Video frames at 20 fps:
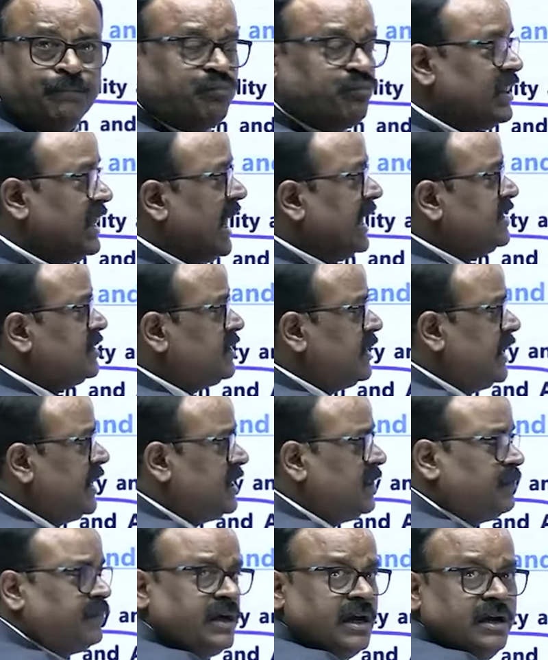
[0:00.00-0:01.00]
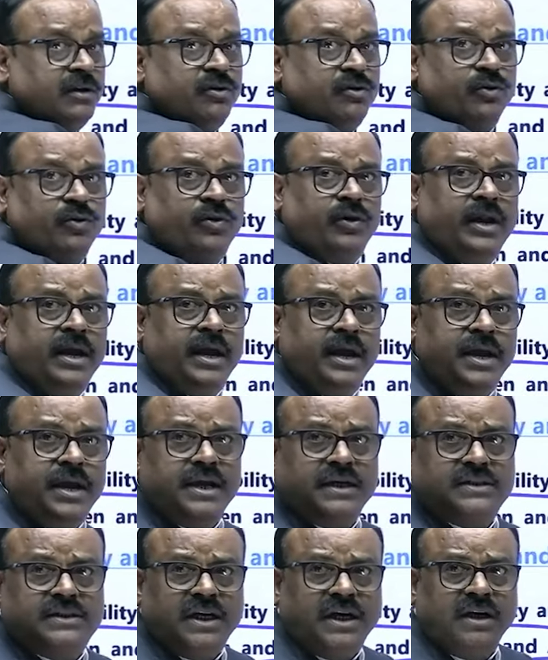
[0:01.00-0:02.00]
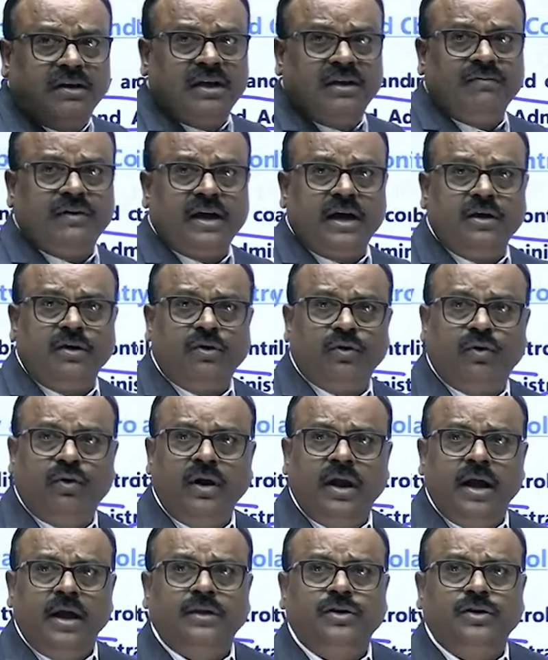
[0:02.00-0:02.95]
legislative control, executive control,